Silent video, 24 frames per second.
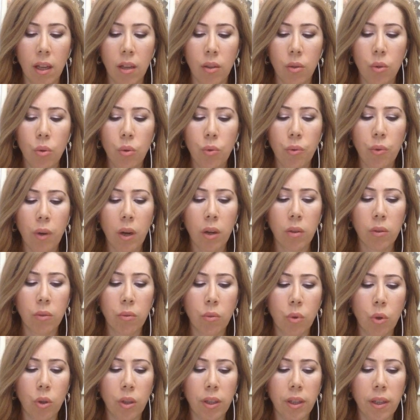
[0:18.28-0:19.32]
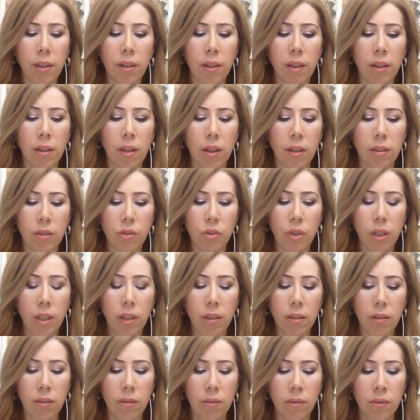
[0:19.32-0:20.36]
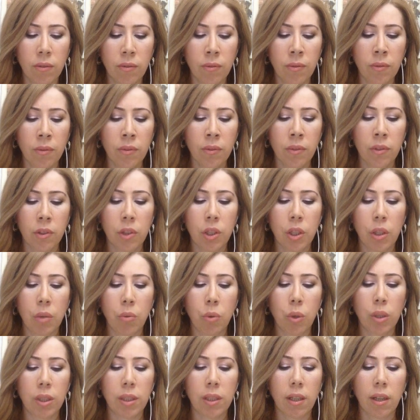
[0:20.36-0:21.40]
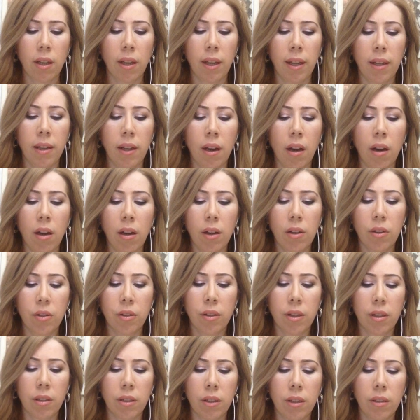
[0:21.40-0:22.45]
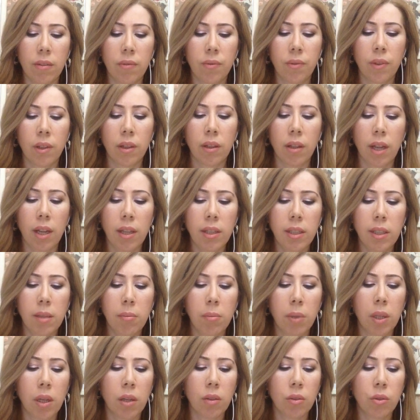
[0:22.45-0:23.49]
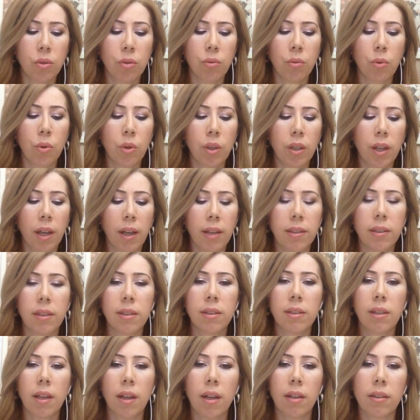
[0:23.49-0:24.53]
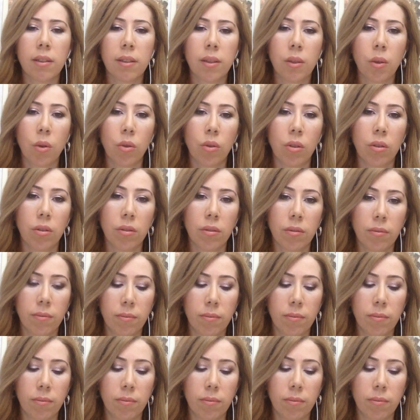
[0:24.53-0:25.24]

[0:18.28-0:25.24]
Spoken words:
Lou found work in a laundry. She was an ironer. Nancy began to work as a sales girl.